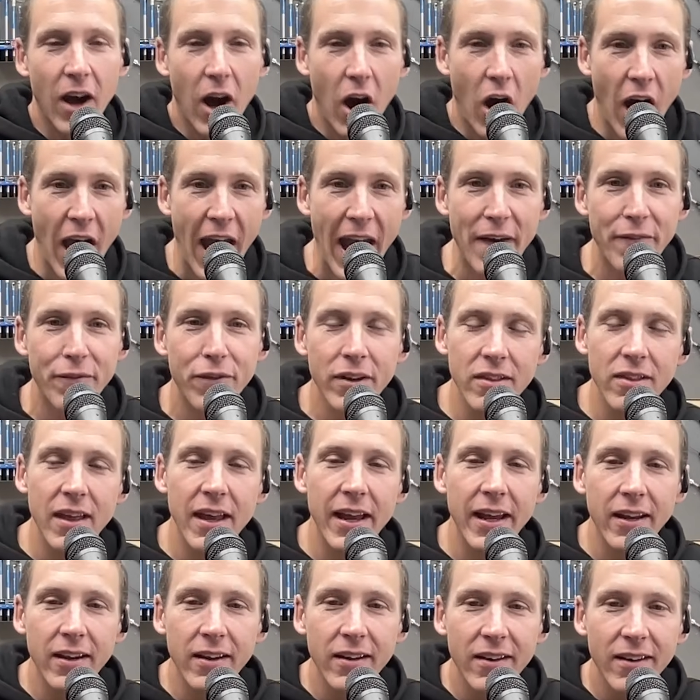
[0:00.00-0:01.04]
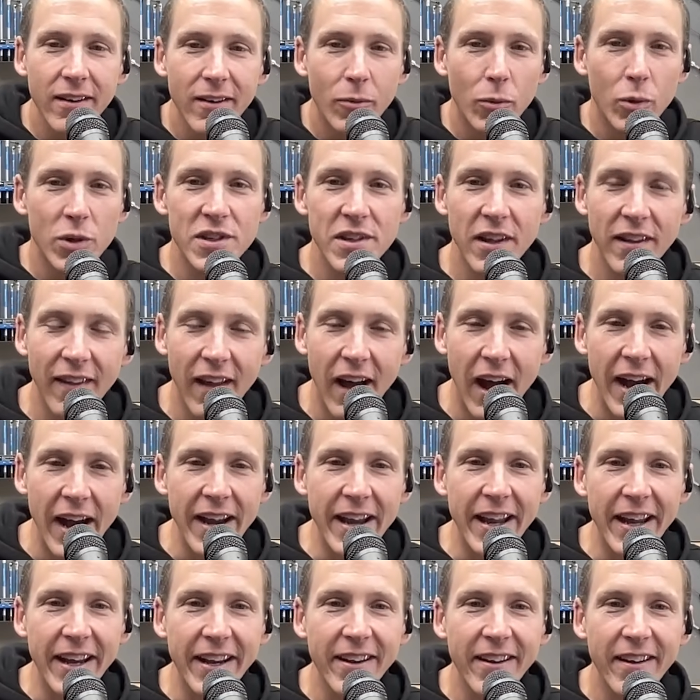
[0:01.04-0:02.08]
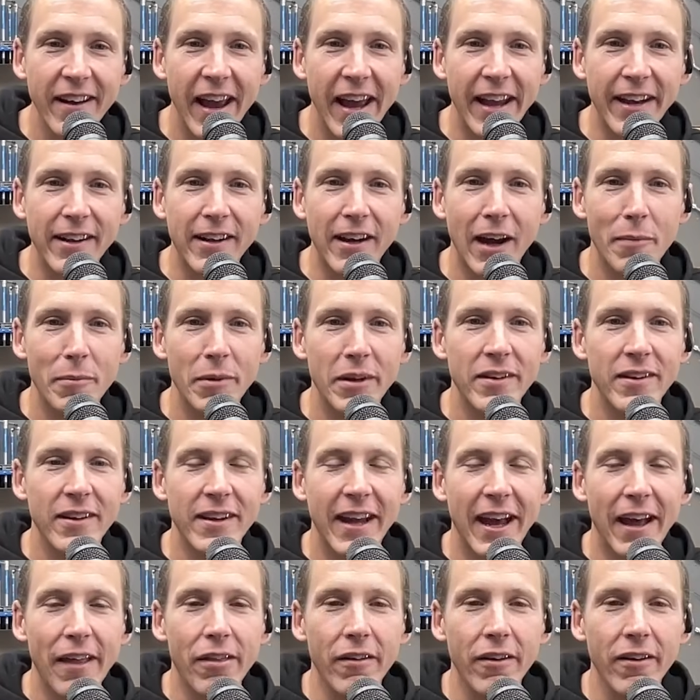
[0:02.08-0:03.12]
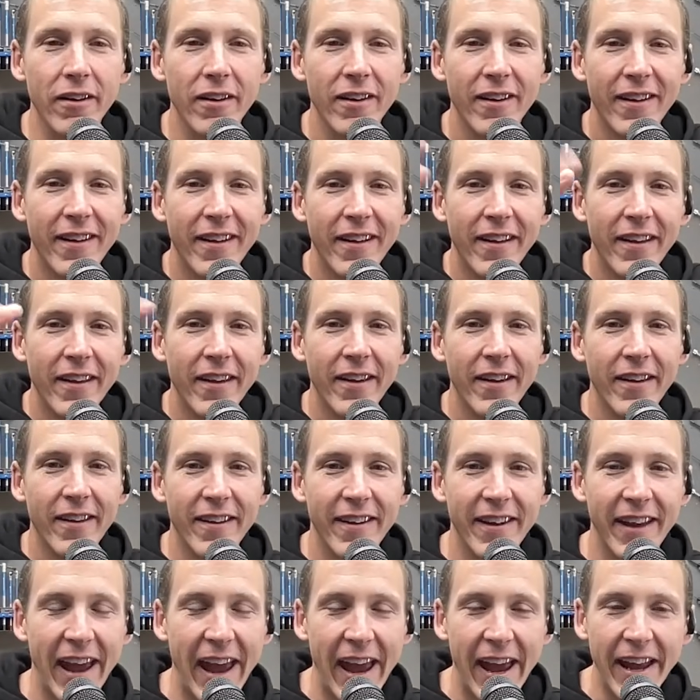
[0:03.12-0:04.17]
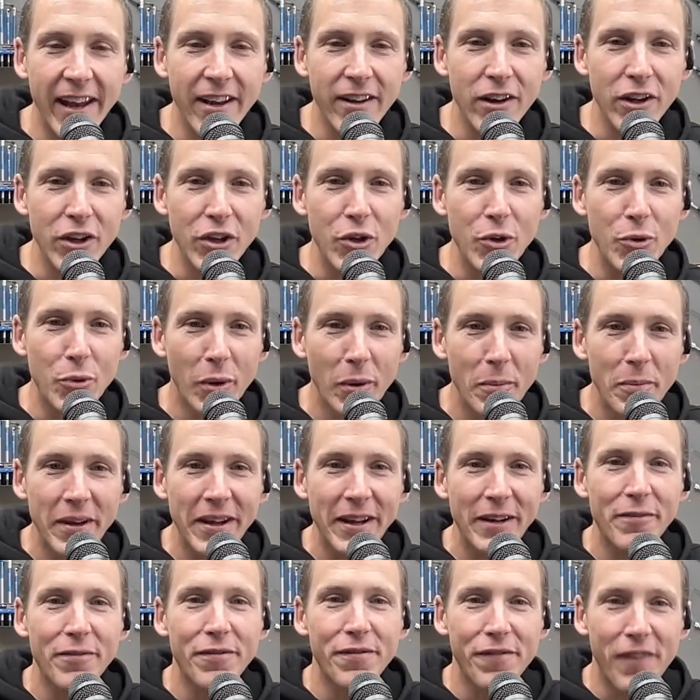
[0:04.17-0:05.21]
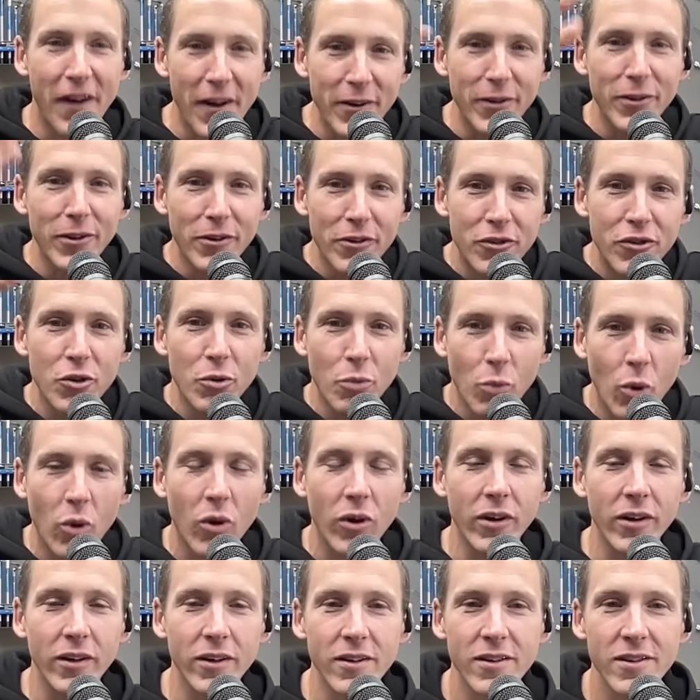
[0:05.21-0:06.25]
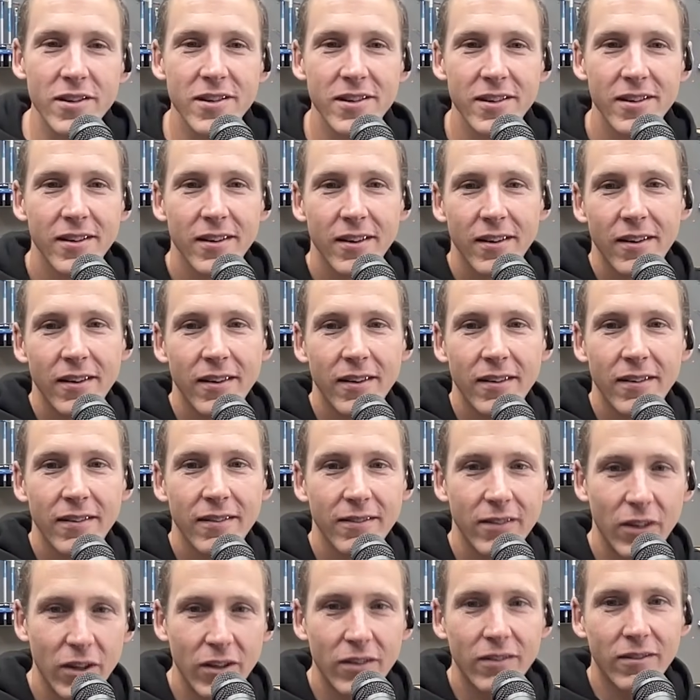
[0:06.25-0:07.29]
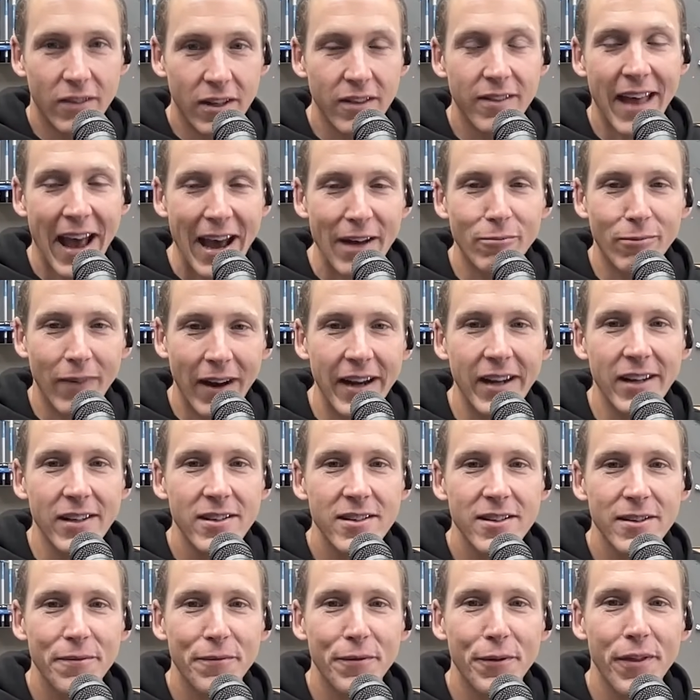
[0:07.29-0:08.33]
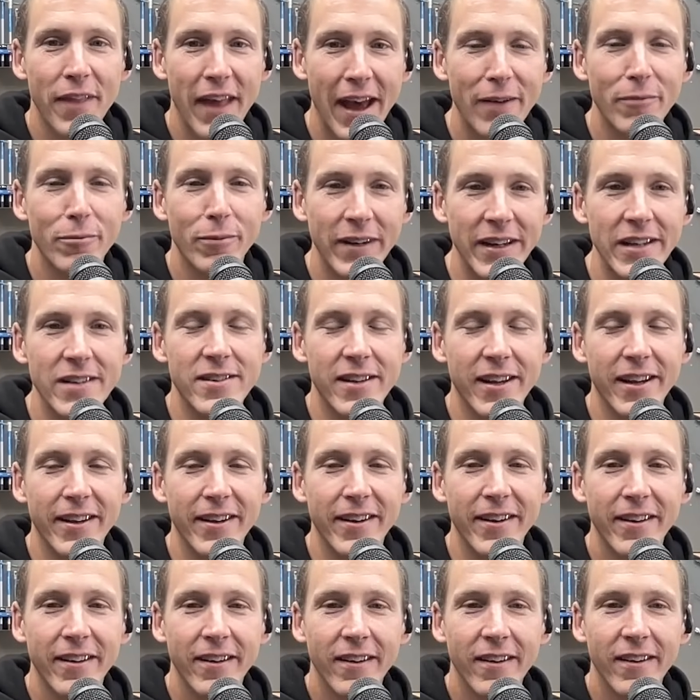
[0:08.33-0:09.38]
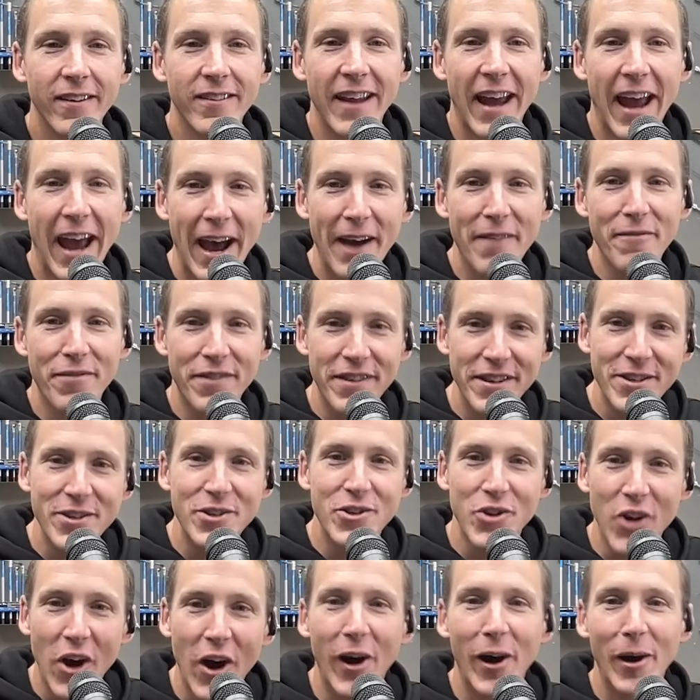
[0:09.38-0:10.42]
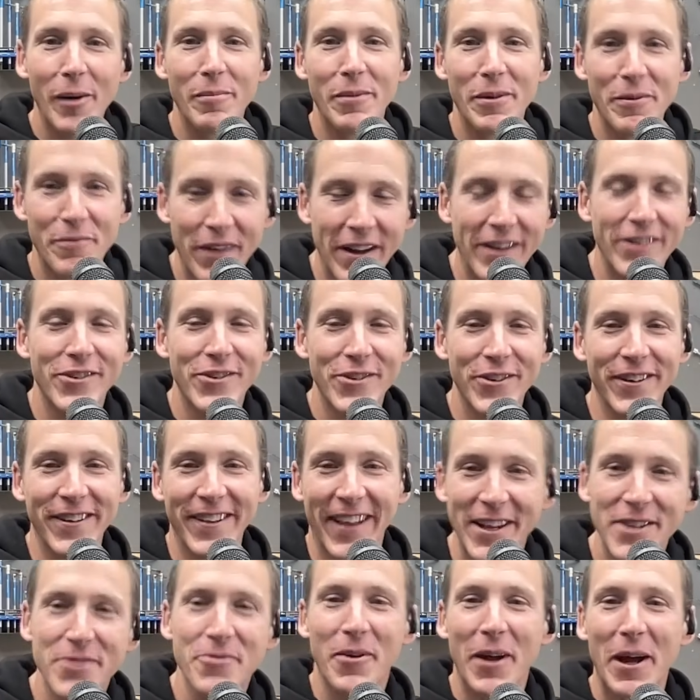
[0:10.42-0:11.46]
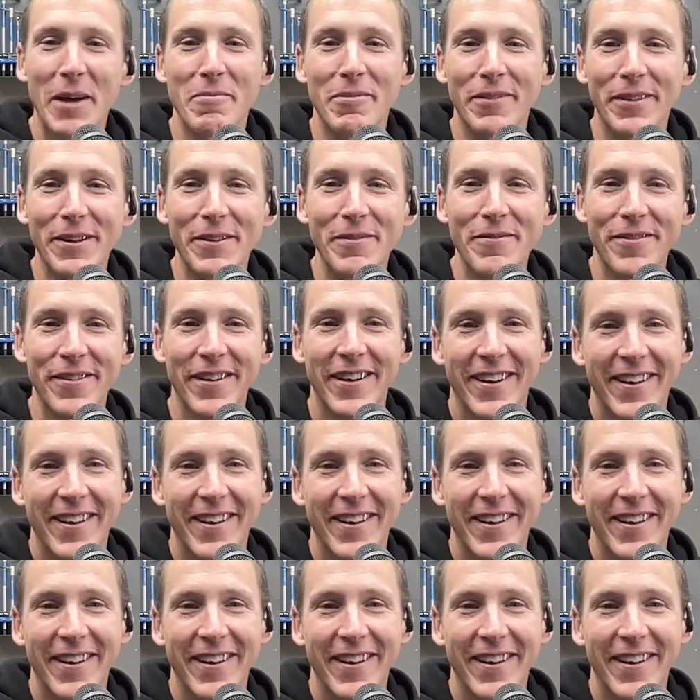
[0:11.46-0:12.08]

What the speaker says: Everything was aligning and coming together, and you were being funneled towards to that race for that reason to have this job eventually. That's what I believe.